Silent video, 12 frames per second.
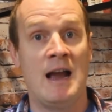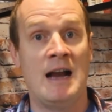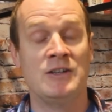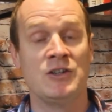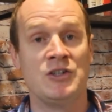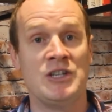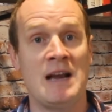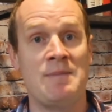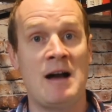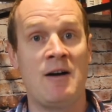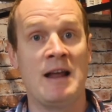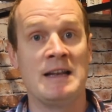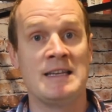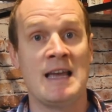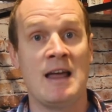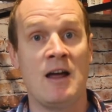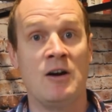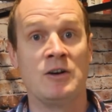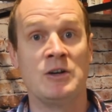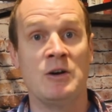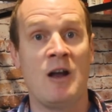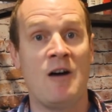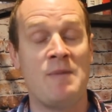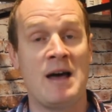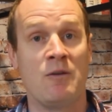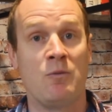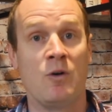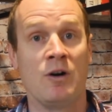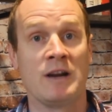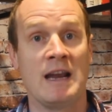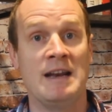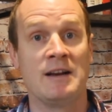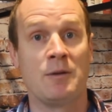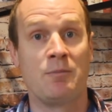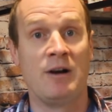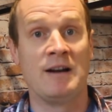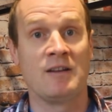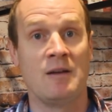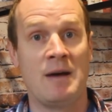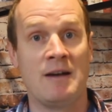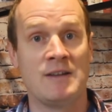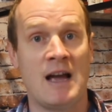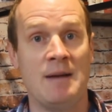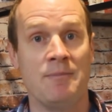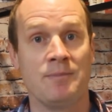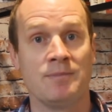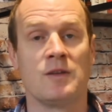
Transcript: and just jam out and get a good amount of work in a compressed amount of time.